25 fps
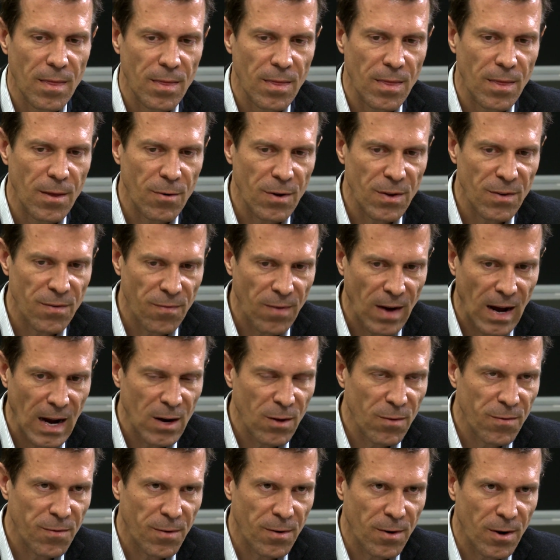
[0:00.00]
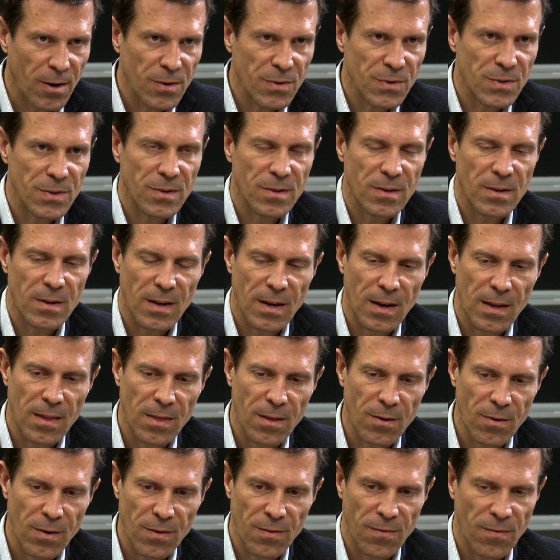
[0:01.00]
there is value for us
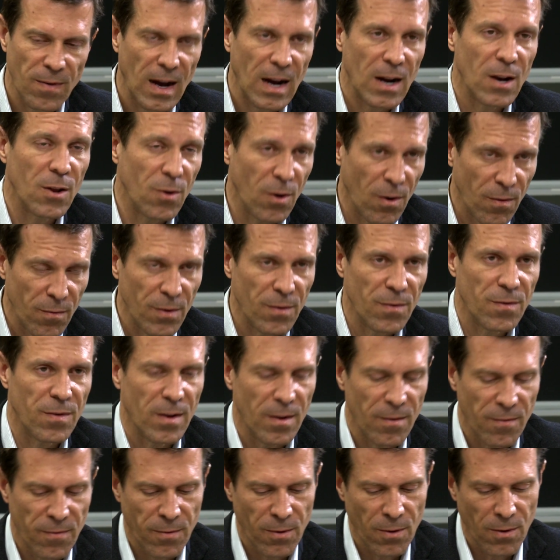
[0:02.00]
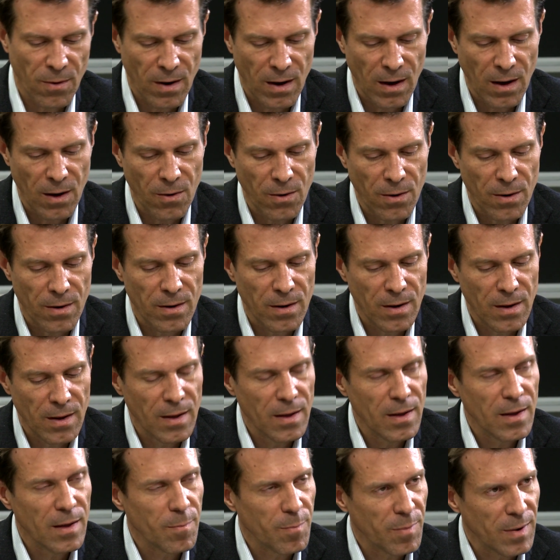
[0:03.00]
and there is value obviously for our
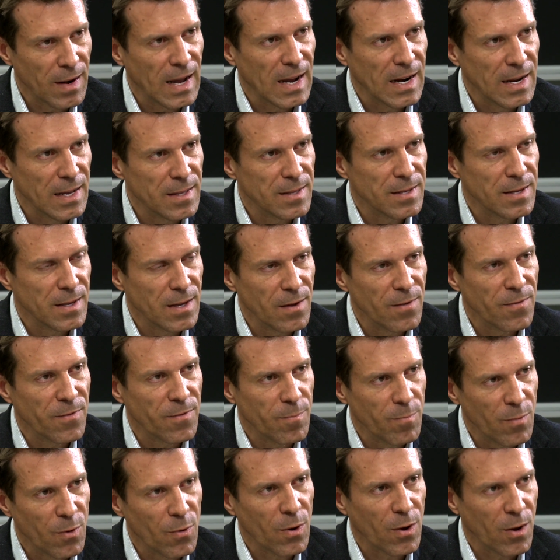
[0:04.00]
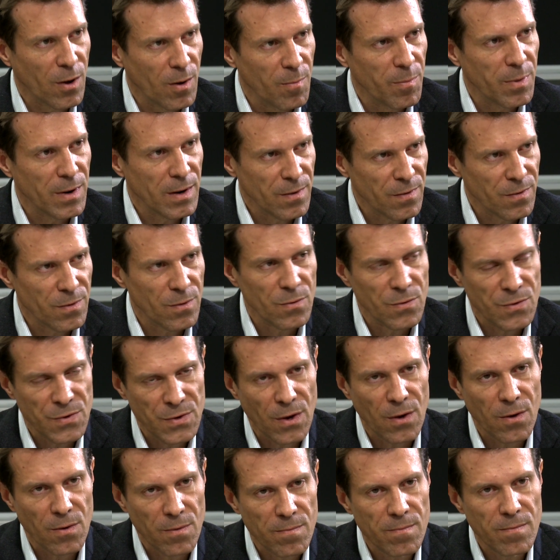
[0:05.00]
planet if more companies do so.